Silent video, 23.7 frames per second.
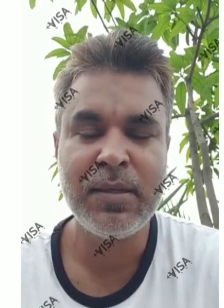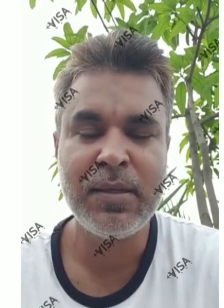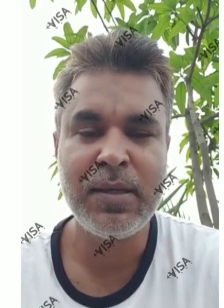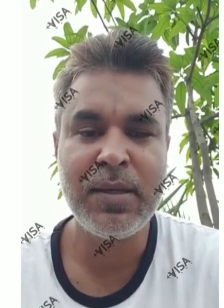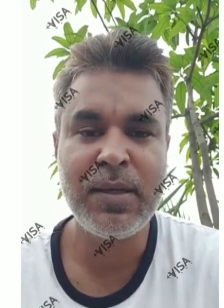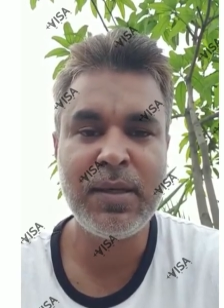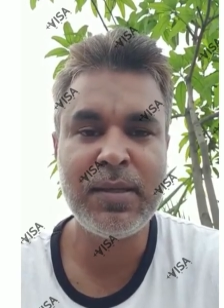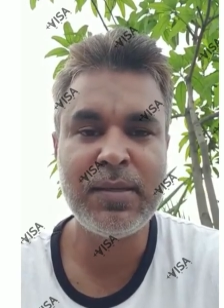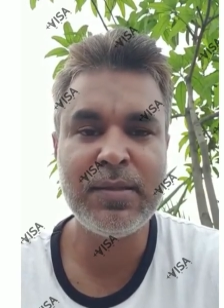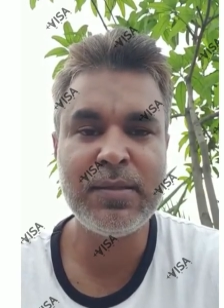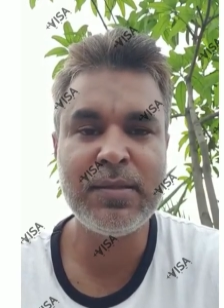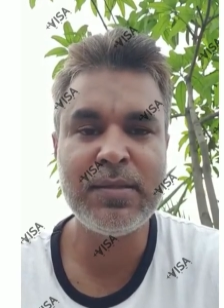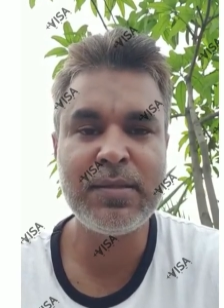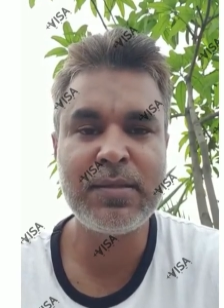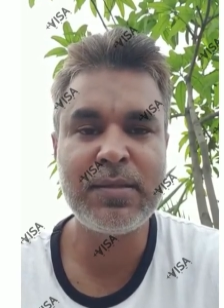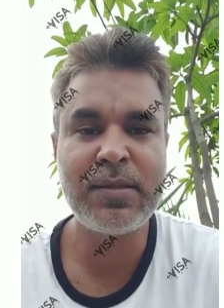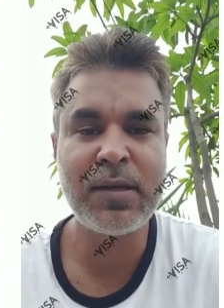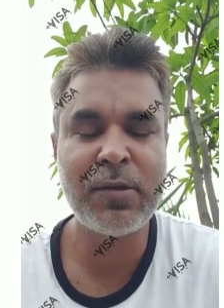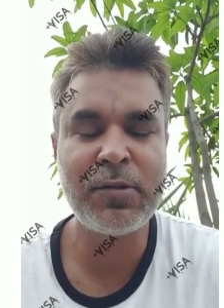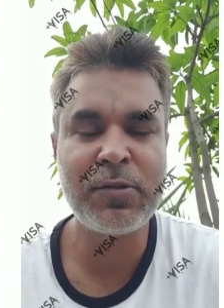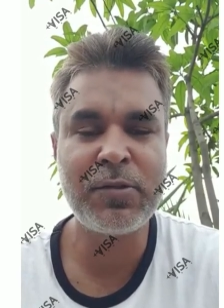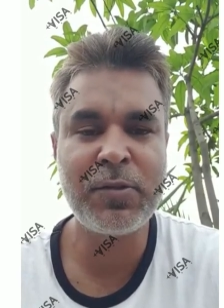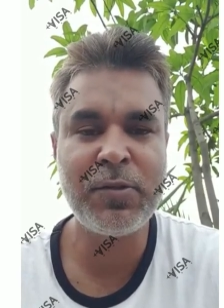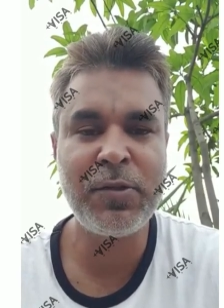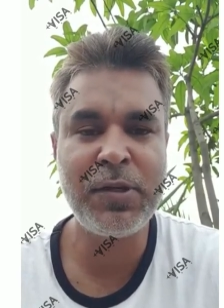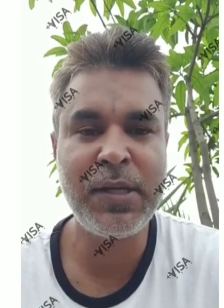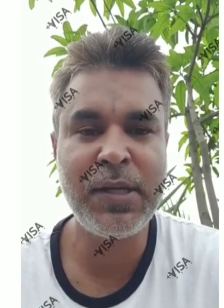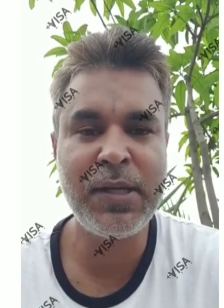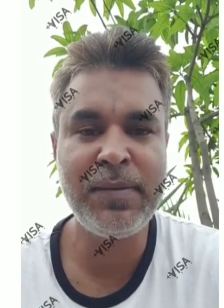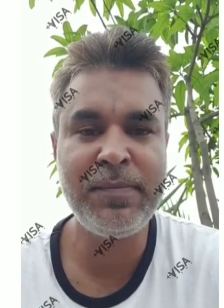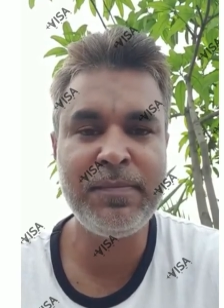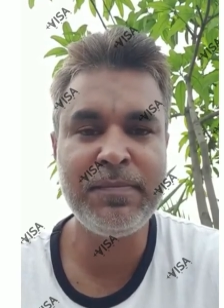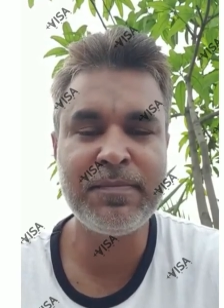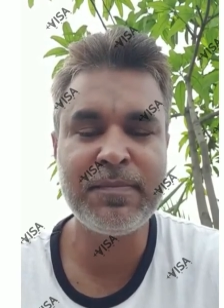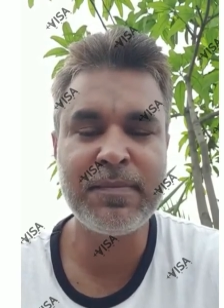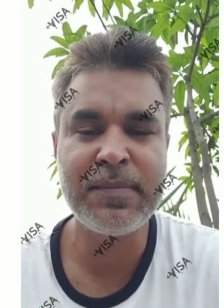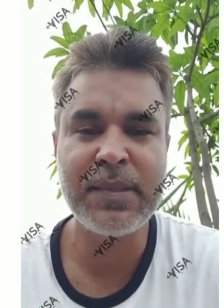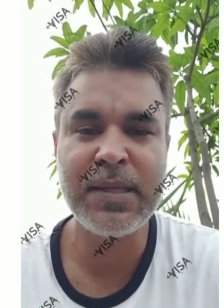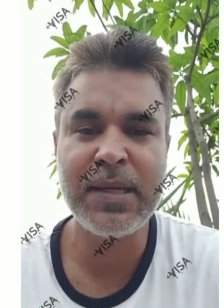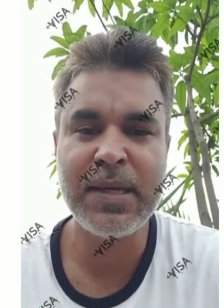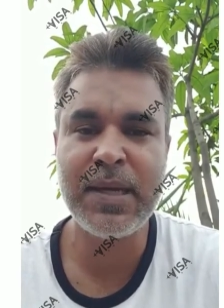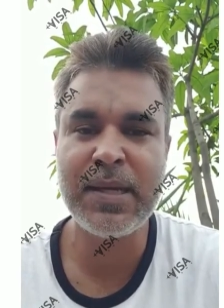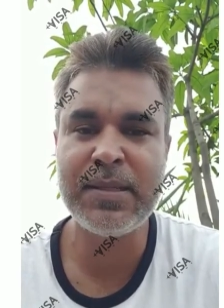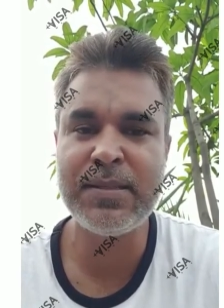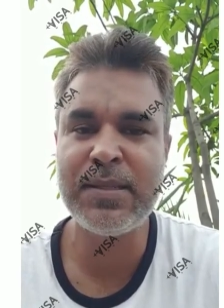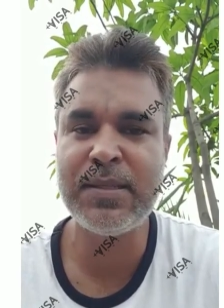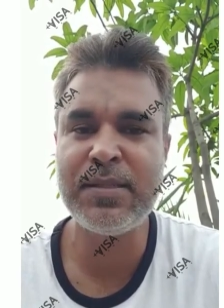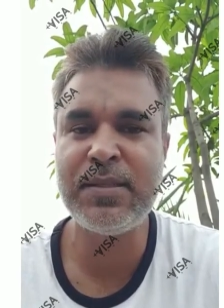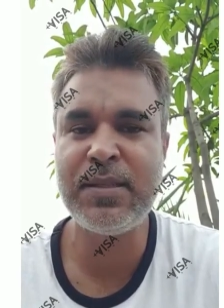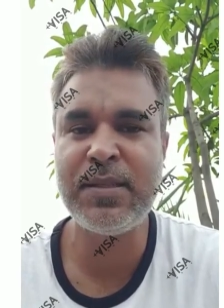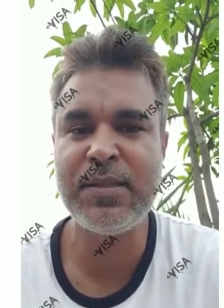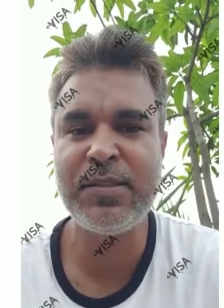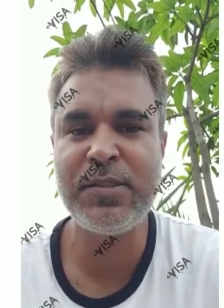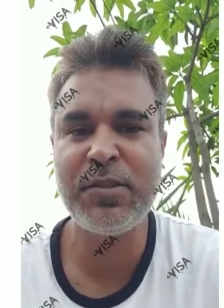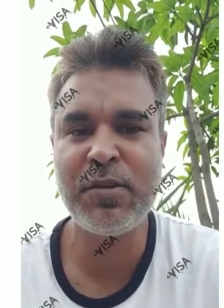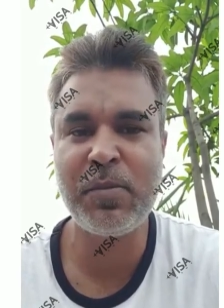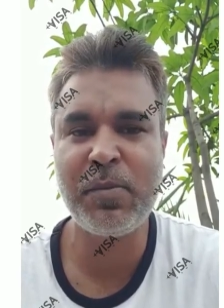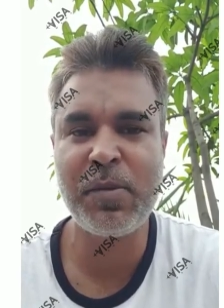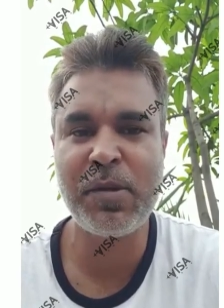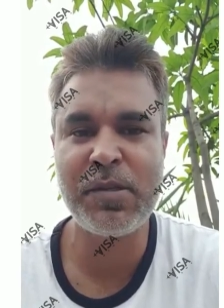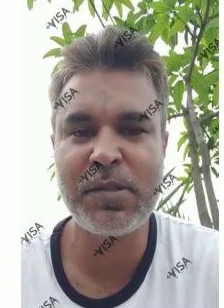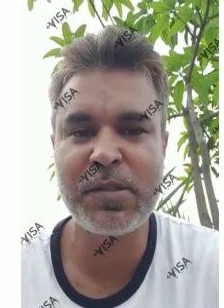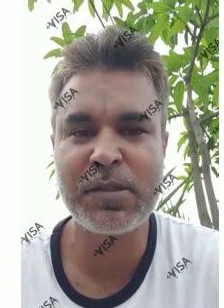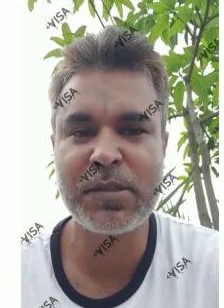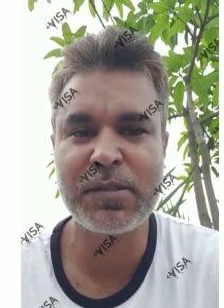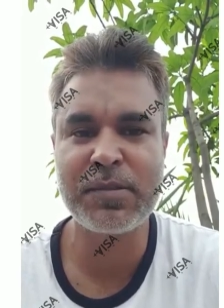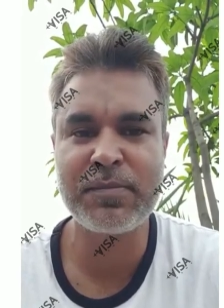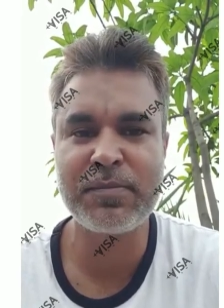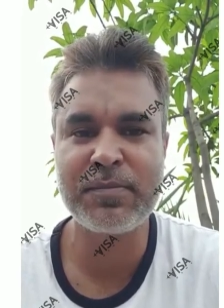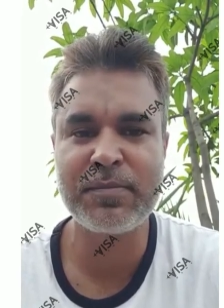in South Korea as a CNC operator.